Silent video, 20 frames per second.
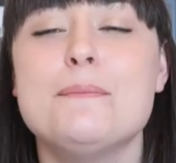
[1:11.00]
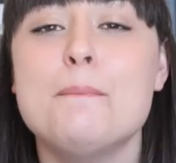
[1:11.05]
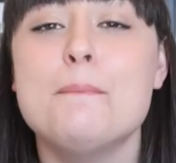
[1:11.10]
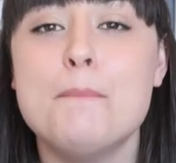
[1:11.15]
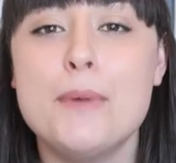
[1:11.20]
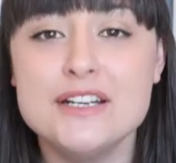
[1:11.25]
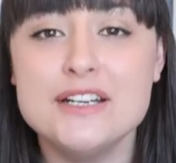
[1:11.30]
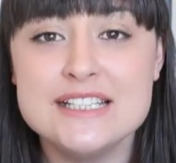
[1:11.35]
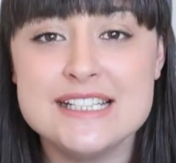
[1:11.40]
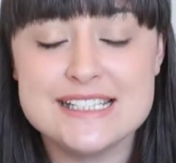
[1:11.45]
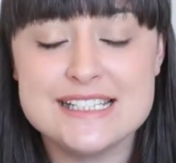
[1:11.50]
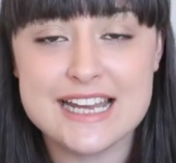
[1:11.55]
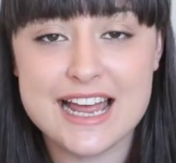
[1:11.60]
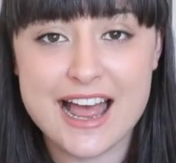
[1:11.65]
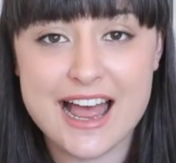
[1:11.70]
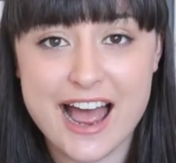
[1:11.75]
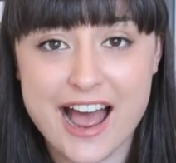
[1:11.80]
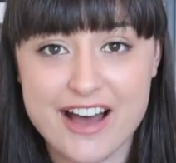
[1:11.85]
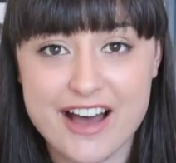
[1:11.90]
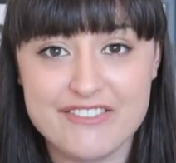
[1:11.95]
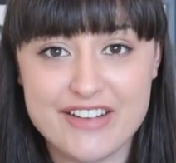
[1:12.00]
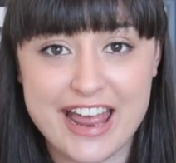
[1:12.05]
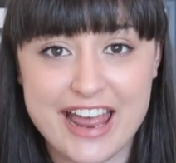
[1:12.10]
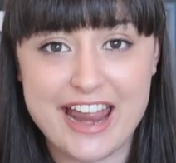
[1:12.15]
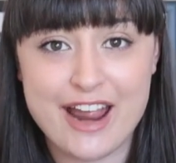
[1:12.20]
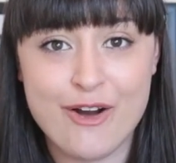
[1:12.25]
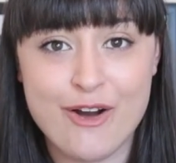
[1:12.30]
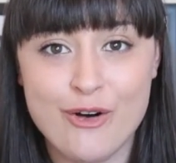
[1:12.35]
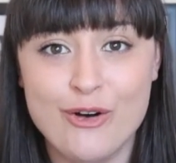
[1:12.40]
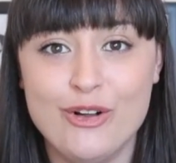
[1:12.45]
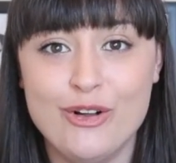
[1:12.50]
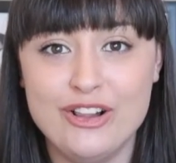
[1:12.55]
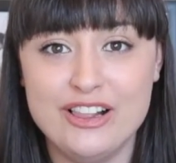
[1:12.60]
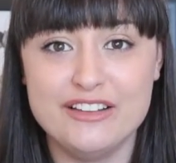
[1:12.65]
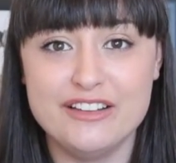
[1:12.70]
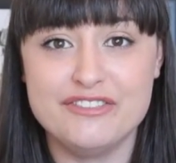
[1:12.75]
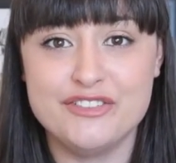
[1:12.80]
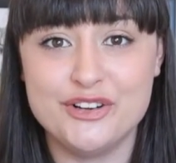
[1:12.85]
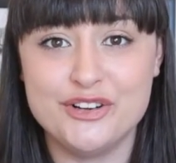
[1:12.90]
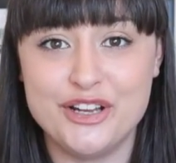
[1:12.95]
monster of a
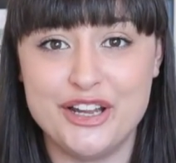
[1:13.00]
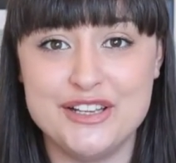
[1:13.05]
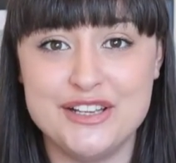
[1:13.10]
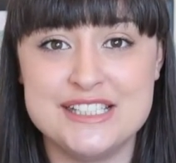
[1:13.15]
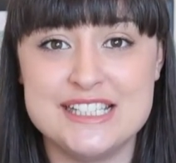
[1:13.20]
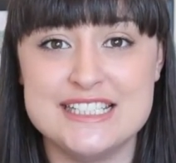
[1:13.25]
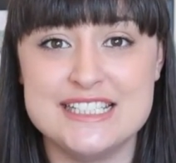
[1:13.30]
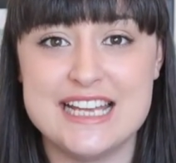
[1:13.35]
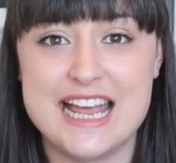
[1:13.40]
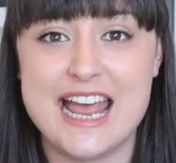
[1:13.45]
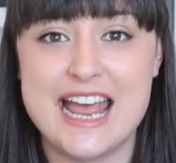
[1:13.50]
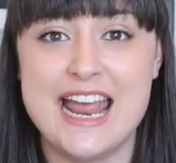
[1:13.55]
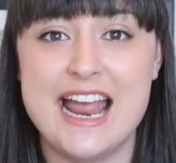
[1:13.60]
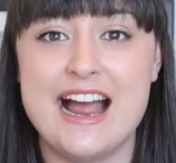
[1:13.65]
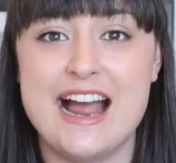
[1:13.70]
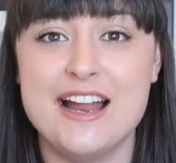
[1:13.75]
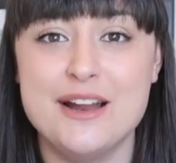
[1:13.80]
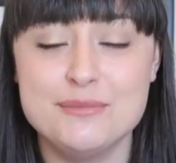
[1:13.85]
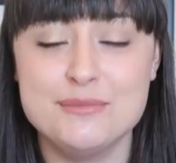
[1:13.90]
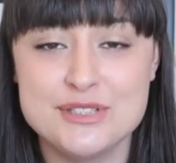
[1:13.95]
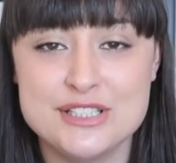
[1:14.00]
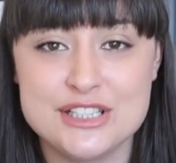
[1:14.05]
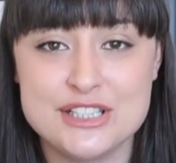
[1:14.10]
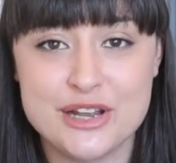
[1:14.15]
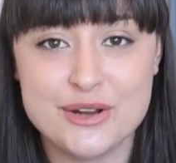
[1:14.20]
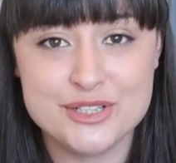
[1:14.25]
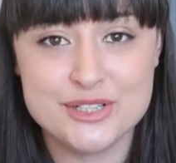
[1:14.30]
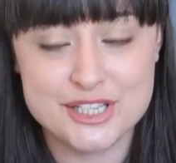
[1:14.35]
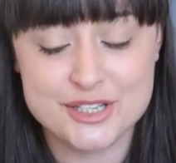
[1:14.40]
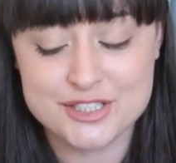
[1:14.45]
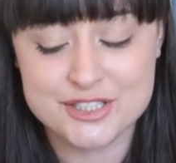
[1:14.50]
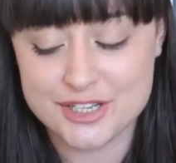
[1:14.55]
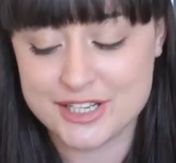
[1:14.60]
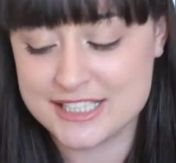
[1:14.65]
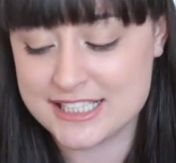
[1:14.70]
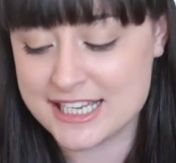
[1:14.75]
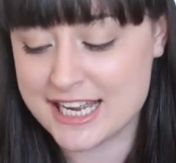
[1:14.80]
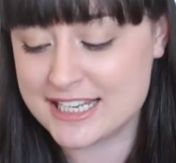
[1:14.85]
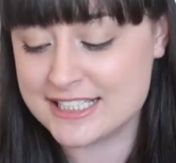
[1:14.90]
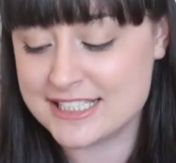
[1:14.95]
haul for you today. I am so, so, so
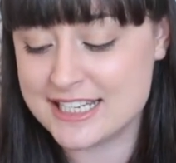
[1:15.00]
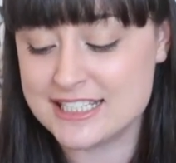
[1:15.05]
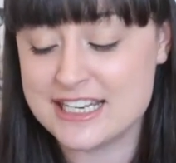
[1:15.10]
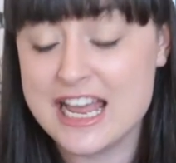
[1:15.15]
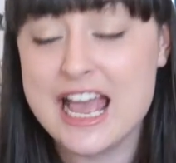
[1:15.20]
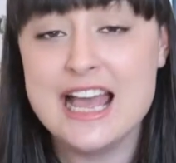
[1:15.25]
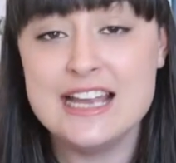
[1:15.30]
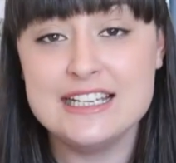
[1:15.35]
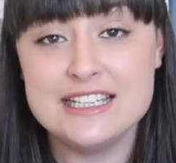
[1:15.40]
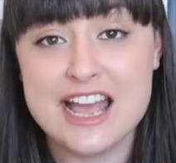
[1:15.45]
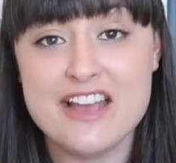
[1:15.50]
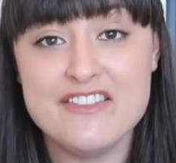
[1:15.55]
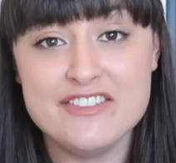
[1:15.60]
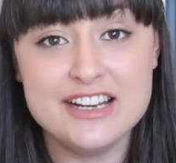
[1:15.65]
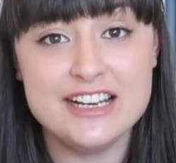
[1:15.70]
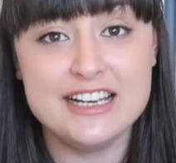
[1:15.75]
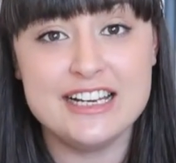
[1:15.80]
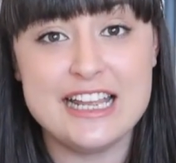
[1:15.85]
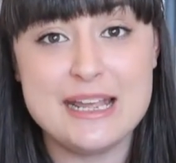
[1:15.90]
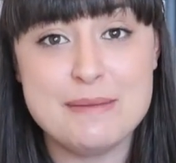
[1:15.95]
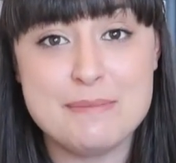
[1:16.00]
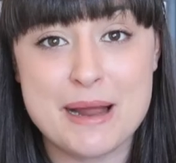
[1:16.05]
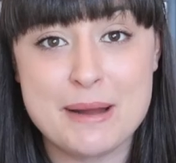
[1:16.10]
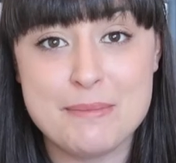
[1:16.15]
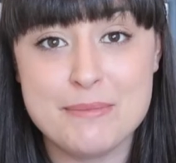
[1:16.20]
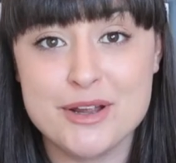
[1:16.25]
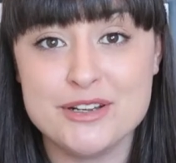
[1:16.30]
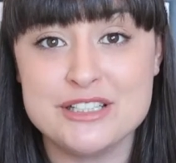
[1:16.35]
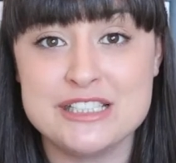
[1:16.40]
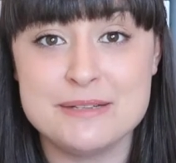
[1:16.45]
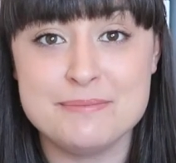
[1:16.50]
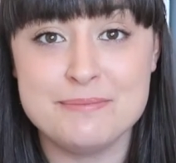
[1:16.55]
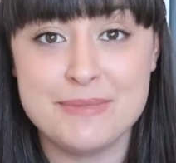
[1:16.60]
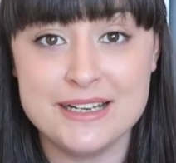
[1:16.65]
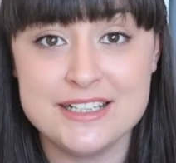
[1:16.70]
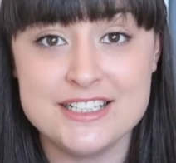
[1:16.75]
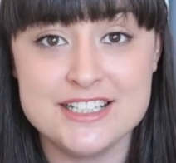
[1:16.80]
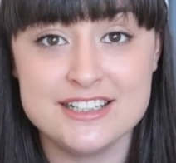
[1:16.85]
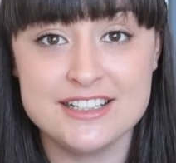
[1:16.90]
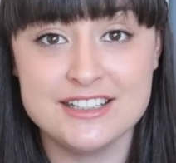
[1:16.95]
excited. Definitely my most
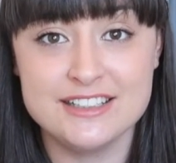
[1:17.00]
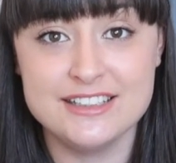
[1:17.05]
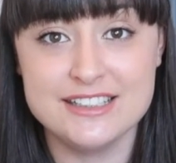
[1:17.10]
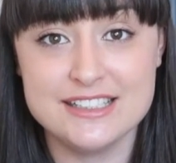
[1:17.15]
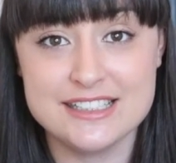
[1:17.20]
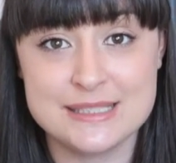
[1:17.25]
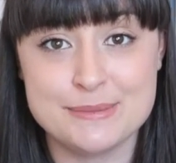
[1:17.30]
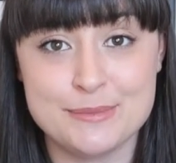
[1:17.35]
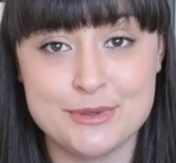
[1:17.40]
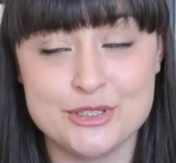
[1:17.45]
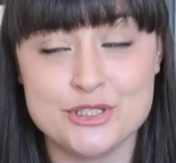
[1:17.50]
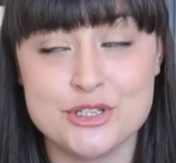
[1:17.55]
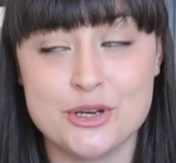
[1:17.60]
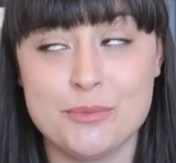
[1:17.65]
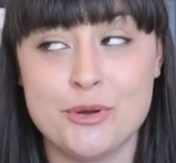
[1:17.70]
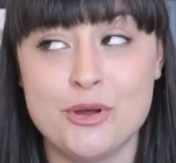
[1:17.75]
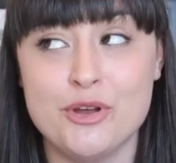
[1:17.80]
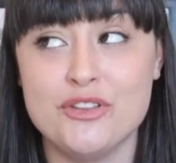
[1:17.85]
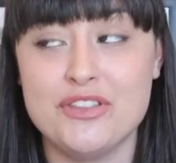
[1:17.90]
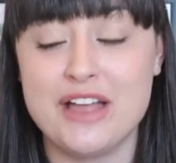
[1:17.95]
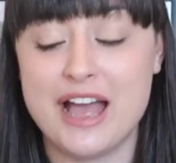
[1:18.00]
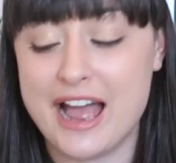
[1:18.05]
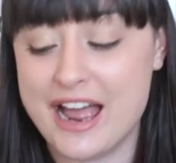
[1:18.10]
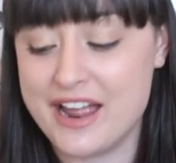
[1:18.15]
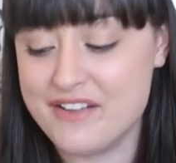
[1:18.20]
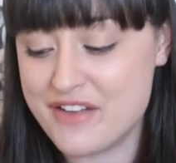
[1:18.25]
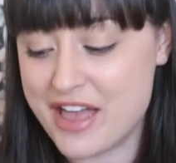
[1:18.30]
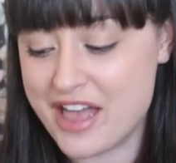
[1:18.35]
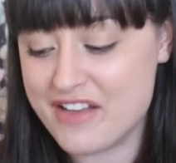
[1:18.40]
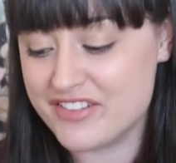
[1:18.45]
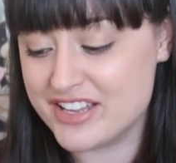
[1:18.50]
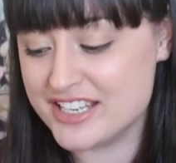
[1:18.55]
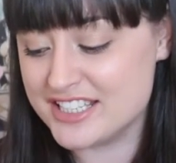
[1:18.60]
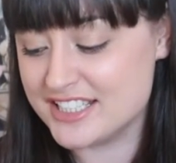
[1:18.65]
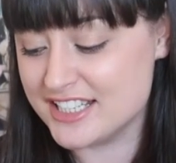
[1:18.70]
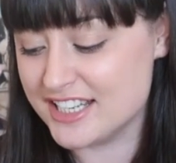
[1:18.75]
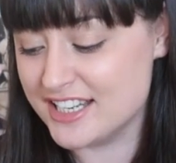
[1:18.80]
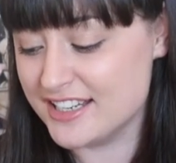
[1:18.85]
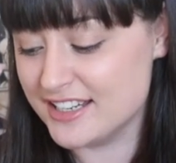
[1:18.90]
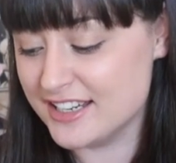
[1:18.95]
magical small shop haul that I've ever
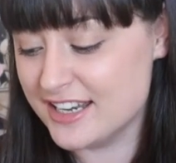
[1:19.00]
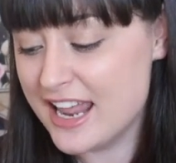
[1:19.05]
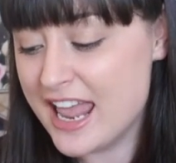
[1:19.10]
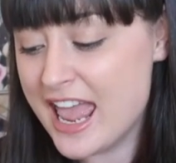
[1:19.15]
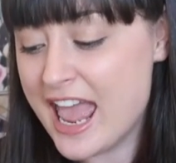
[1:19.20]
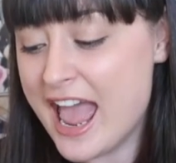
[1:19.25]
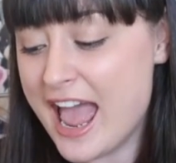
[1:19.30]
done.